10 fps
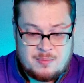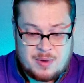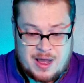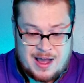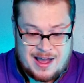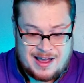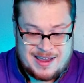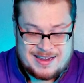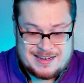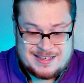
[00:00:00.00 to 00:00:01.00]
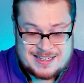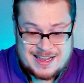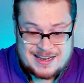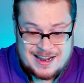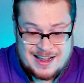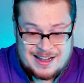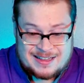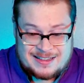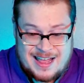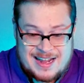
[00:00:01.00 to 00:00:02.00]
behind it.
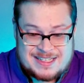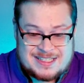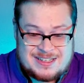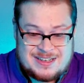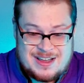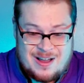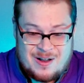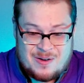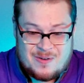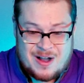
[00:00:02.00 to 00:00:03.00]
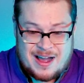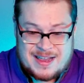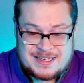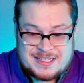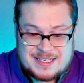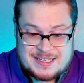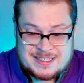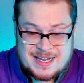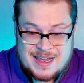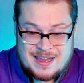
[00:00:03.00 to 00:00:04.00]
Let's go!
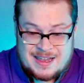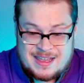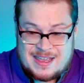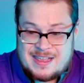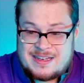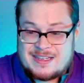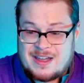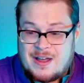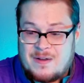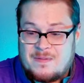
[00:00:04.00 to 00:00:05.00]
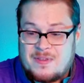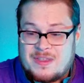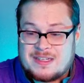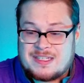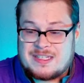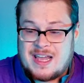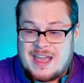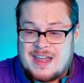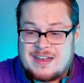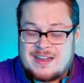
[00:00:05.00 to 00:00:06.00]
Isis, Heat of the
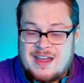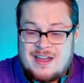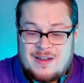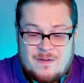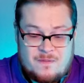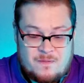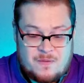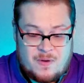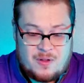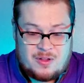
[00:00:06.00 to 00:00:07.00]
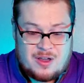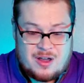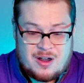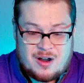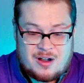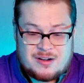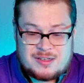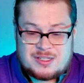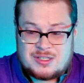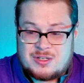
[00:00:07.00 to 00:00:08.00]
Sand Full Art
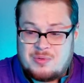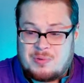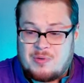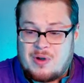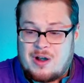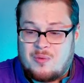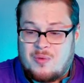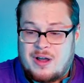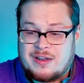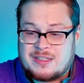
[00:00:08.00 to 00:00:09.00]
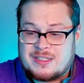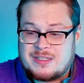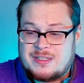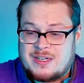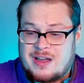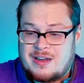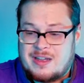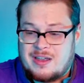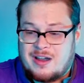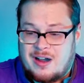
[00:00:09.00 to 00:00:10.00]
Super Rare. What a
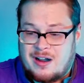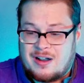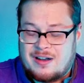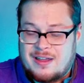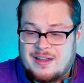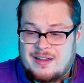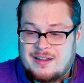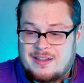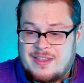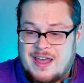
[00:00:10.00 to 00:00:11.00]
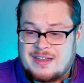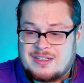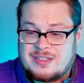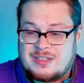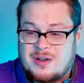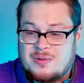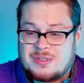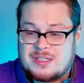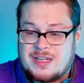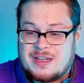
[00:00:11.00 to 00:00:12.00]
stunning card. That is so
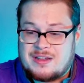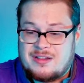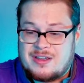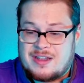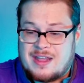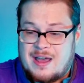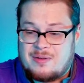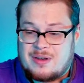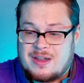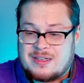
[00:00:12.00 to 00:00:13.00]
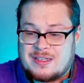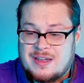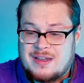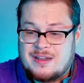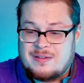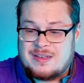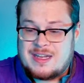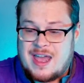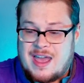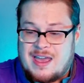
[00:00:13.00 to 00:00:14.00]
sick. Look at that one. Nice.
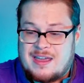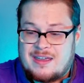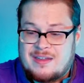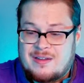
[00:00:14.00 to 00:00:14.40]
Dang.